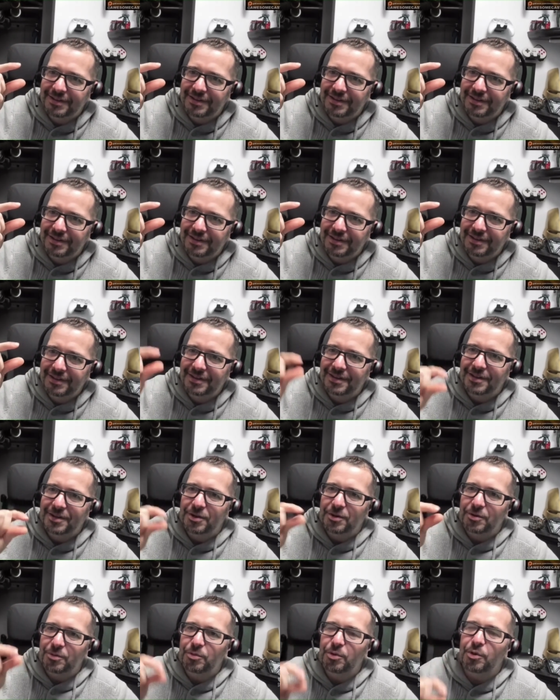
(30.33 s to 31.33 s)
like yeah. a while
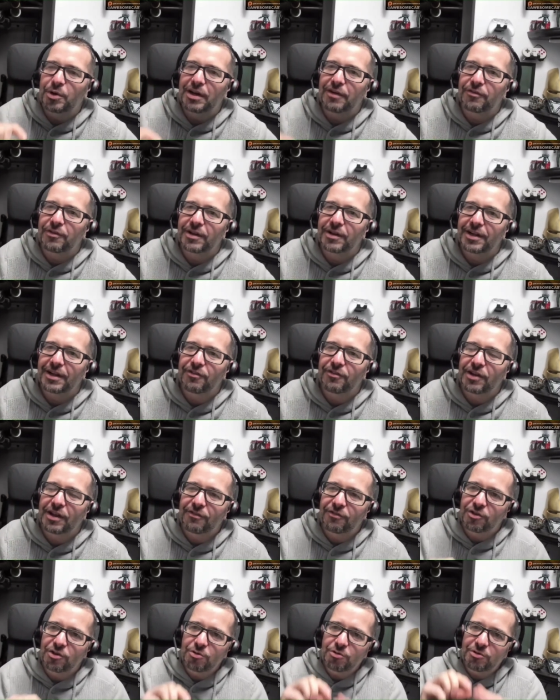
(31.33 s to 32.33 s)
ago. Well, okay. if, if
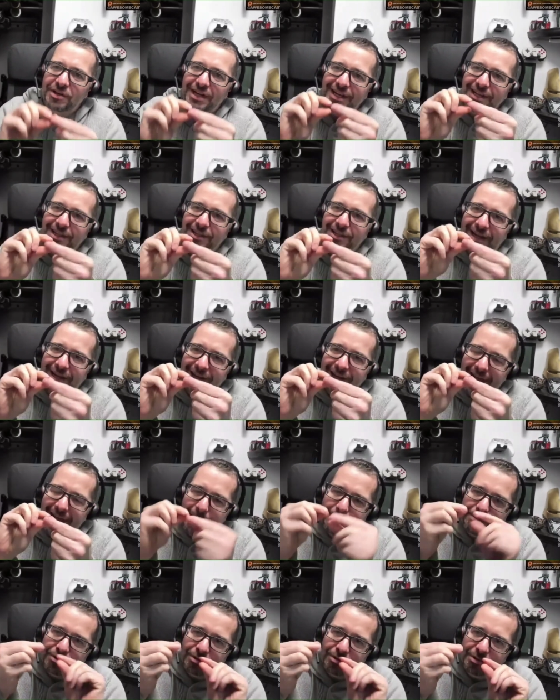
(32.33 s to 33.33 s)
if you take that
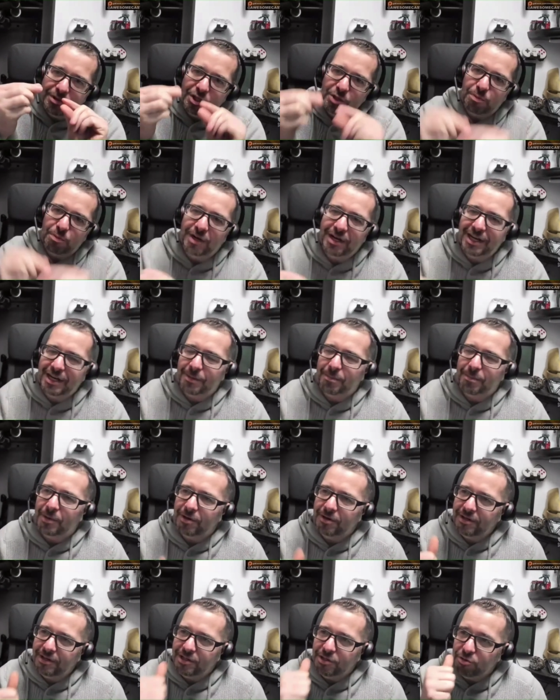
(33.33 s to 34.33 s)
capsule and you break it
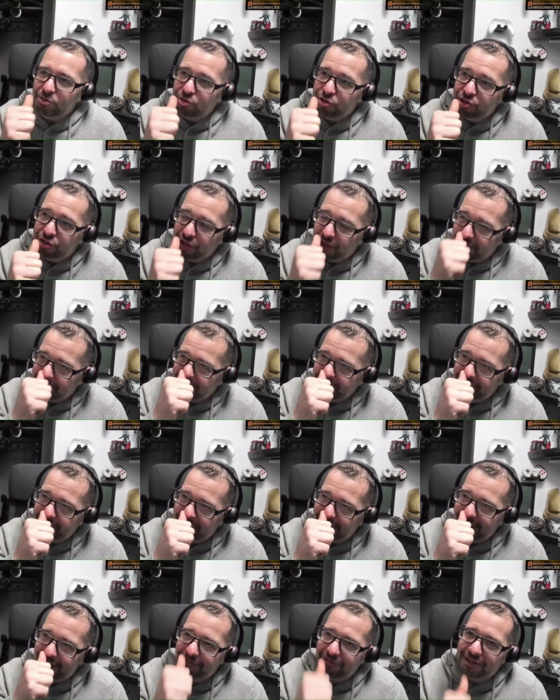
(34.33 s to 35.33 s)
apart and you shove
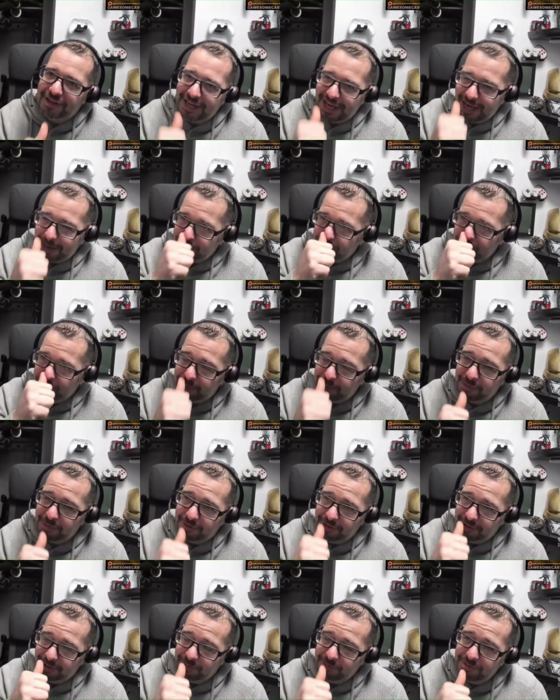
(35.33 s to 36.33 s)
half the capsule up
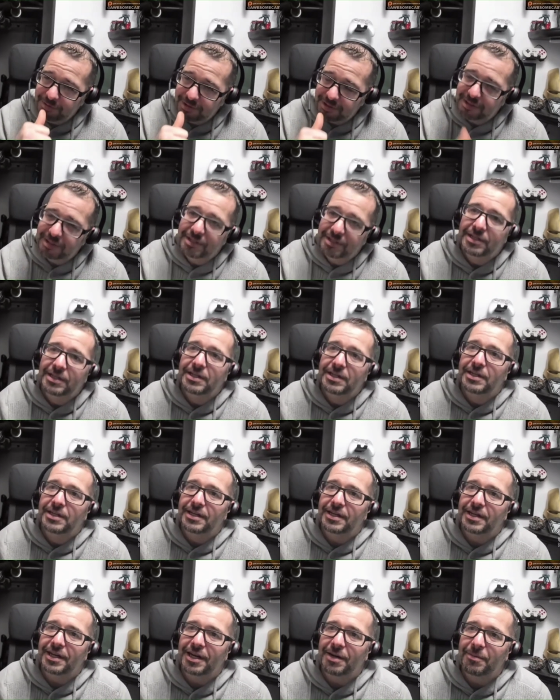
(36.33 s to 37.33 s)
your nose,
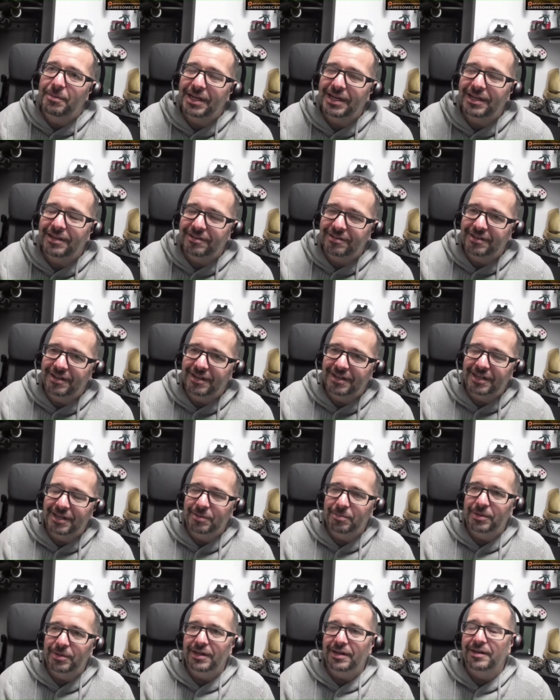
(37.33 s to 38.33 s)
um, it gets stuck
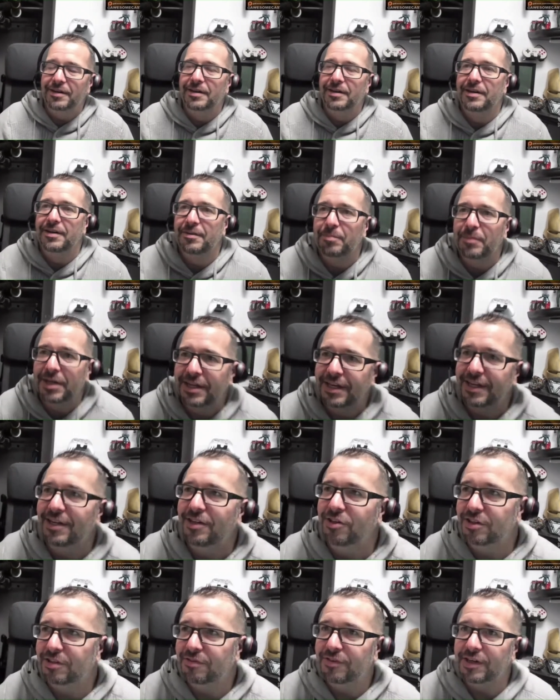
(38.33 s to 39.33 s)
up there. My
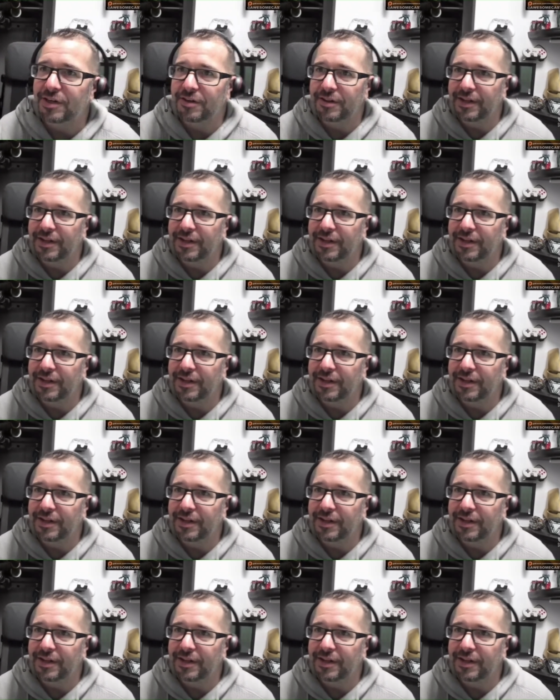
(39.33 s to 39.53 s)
kid just figured